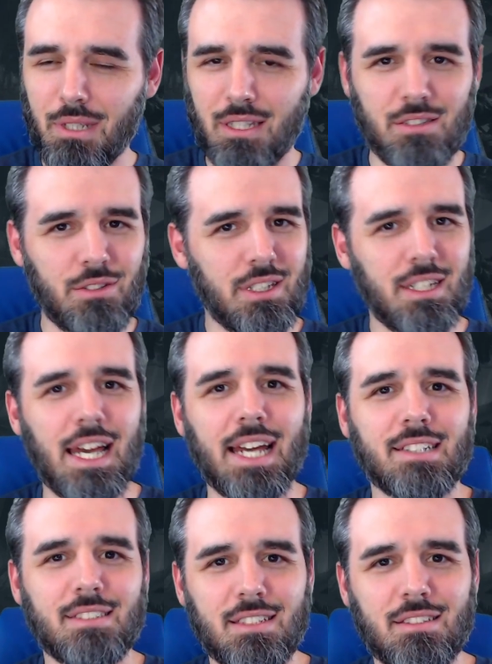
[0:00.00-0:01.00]
because you get
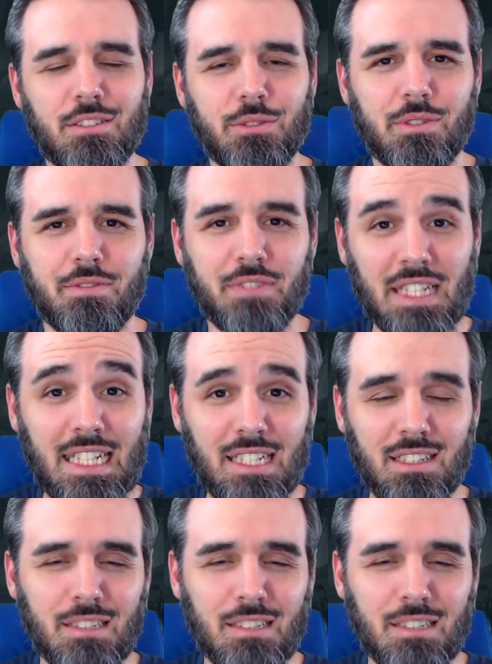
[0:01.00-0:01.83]
access to a feat,